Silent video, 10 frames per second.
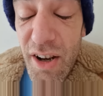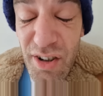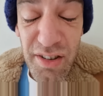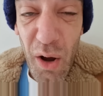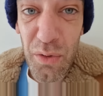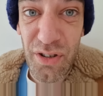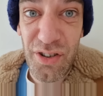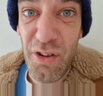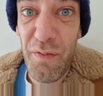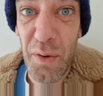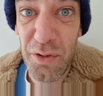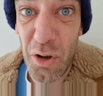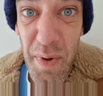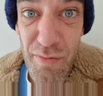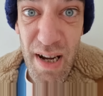just loads of stuff that was
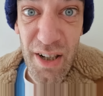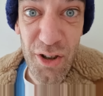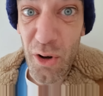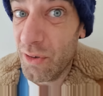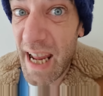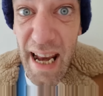going to be really good.